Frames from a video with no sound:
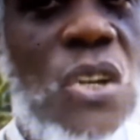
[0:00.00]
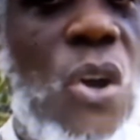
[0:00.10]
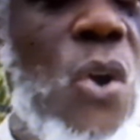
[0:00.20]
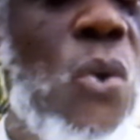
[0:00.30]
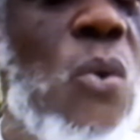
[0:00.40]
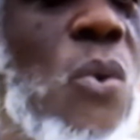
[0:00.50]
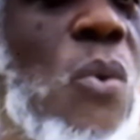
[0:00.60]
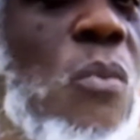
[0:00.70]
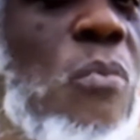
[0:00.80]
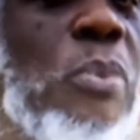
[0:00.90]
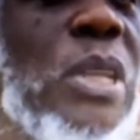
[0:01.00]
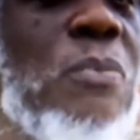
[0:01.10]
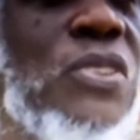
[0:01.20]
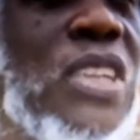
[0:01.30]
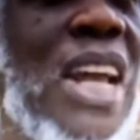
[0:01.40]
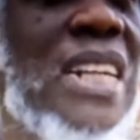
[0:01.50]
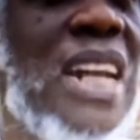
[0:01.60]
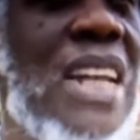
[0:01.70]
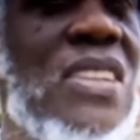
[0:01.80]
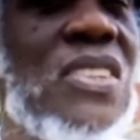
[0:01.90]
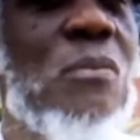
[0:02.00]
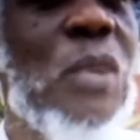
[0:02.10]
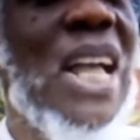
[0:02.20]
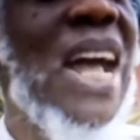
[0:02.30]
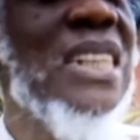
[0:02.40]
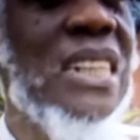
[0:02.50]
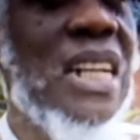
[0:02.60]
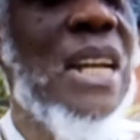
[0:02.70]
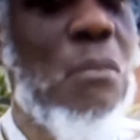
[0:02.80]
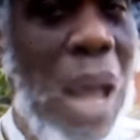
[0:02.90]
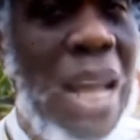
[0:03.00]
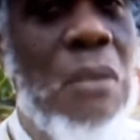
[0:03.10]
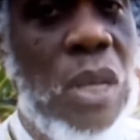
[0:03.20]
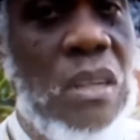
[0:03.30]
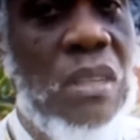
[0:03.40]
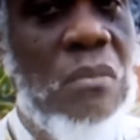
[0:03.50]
Now, people see that as because it's in the Bible.